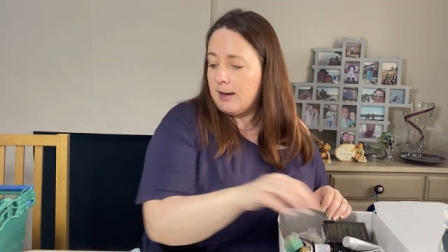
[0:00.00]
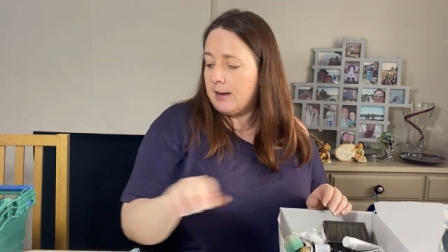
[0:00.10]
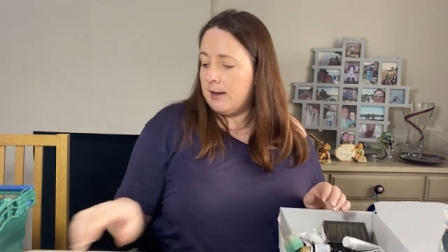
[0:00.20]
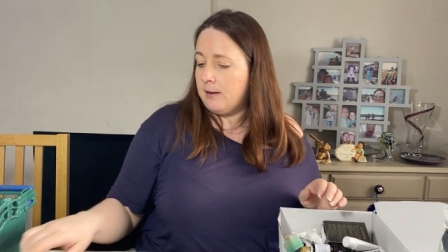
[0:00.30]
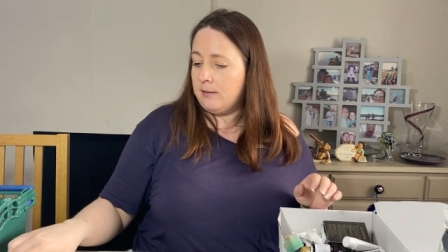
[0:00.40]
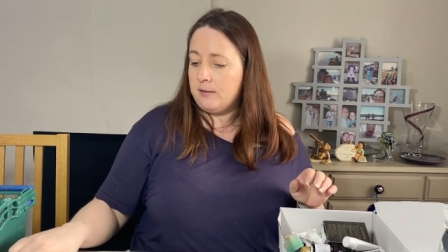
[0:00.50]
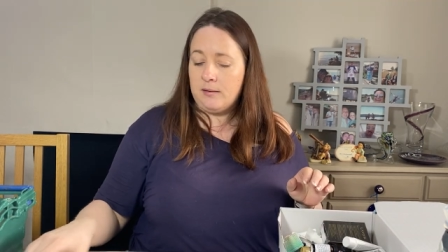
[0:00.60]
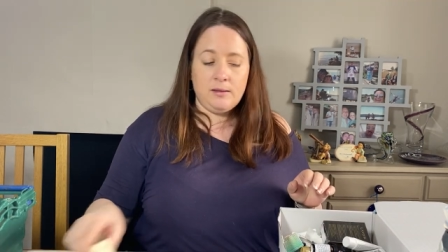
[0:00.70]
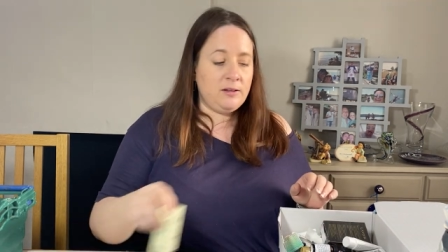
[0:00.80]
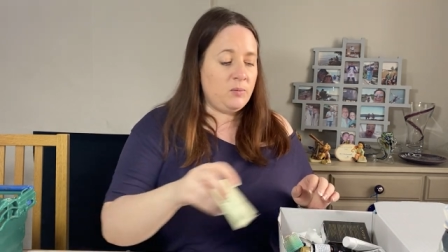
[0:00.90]
and
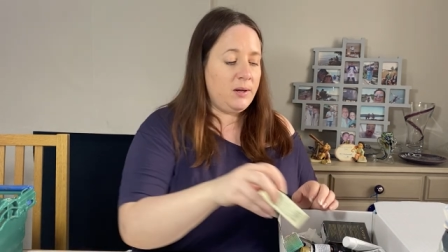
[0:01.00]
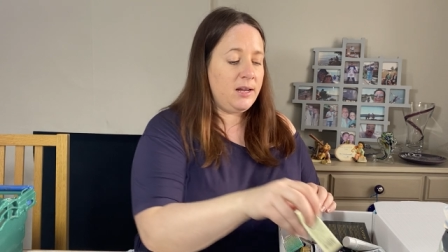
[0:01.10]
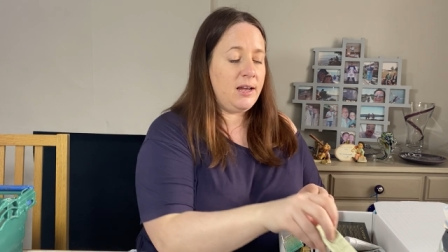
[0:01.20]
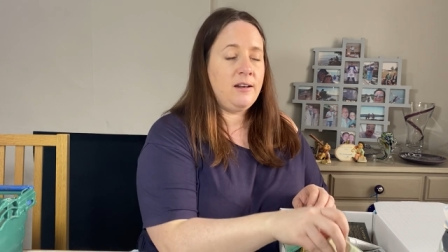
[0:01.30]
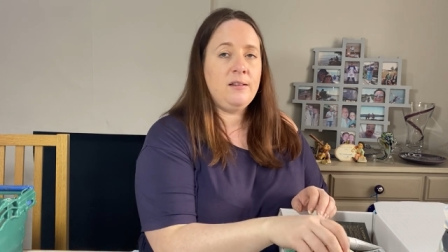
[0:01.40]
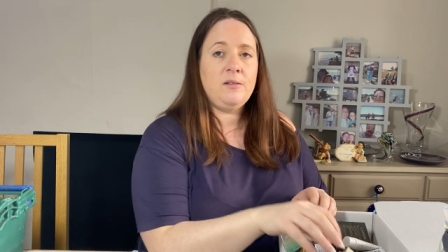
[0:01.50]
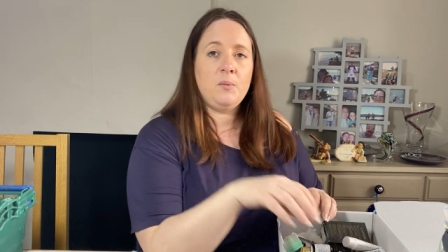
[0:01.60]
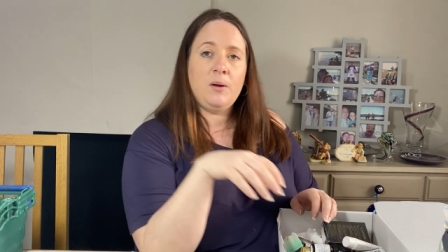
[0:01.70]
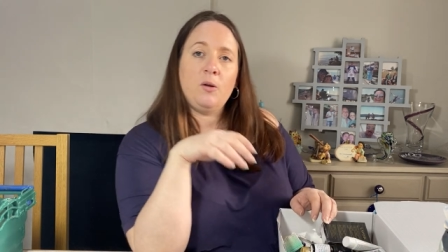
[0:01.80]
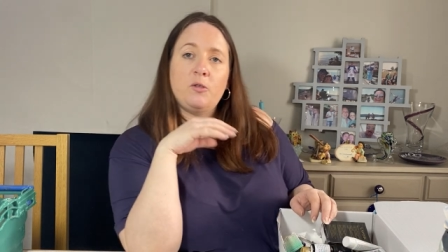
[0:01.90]
this weekend
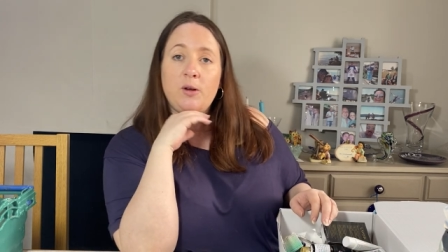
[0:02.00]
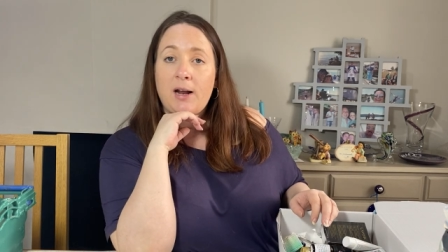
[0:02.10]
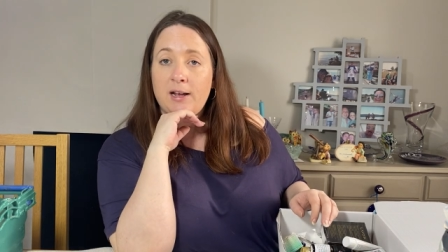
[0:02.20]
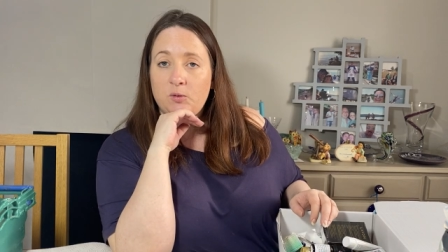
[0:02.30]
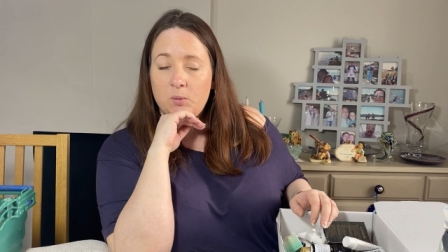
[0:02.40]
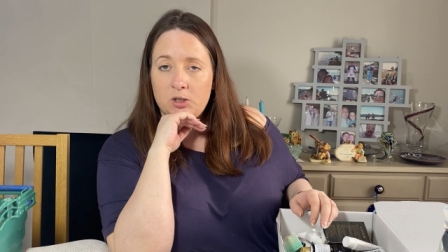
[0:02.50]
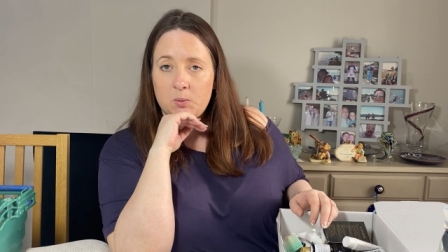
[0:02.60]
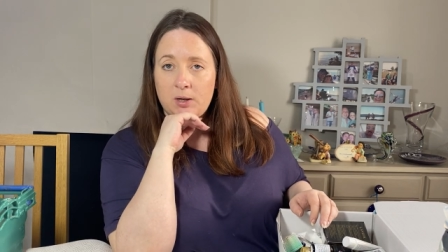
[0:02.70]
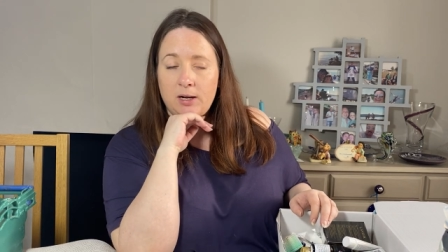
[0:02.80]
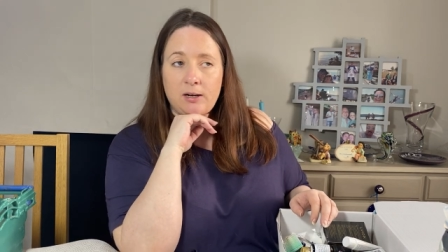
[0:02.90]
we're not doing as much
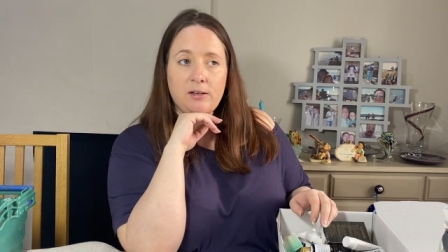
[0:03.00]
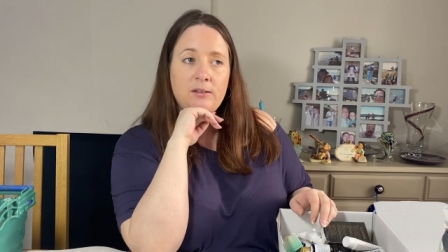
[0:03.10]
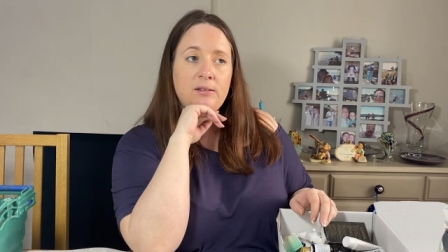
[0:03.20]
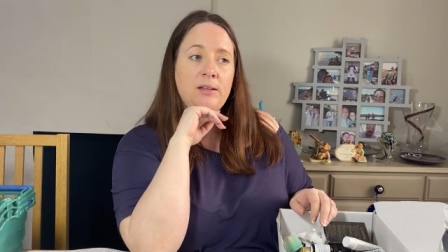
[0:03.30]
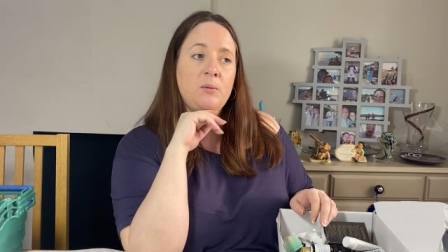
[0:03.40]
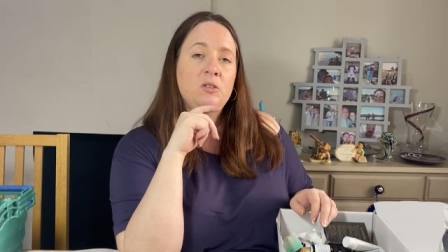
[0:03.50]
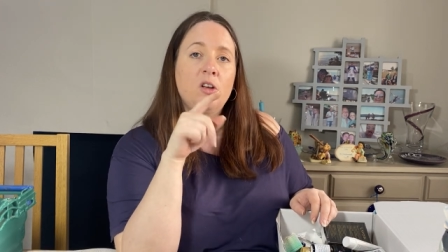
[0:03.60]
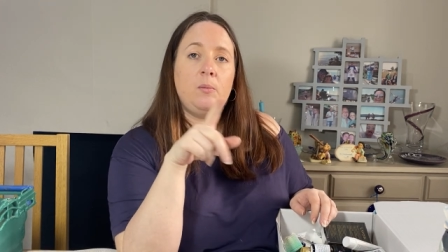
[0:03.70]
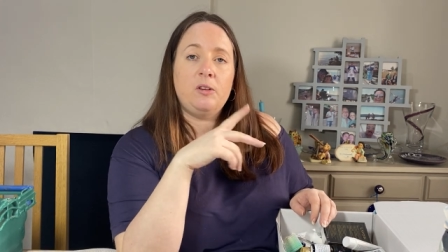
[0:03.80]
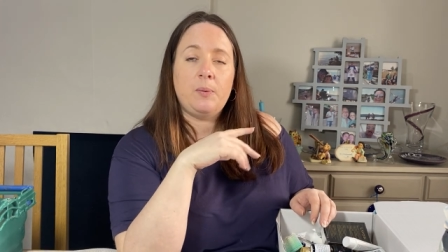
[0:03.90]
work because it was
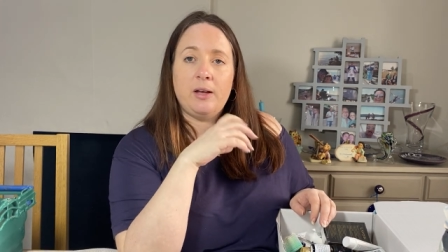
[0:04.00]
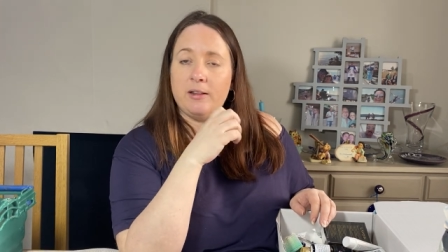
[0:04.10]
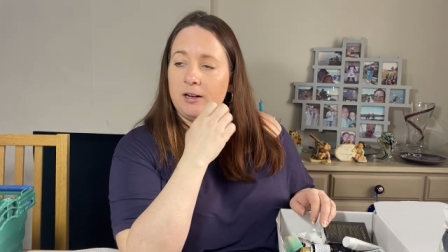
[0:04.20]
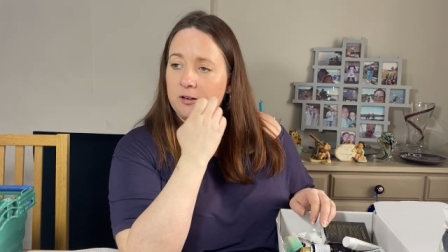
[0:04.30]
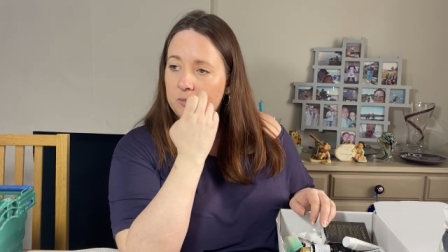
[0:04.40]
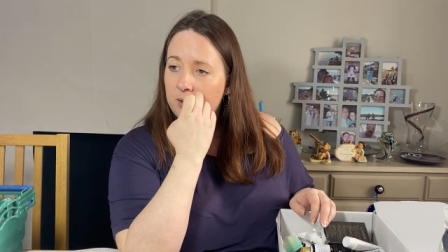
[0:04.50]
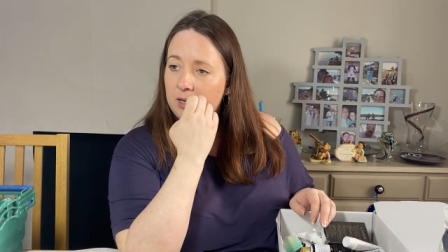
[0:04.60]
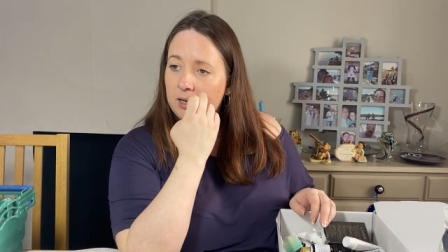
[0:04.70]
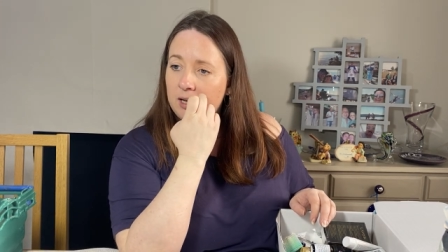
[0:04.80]
Simon's birthday last week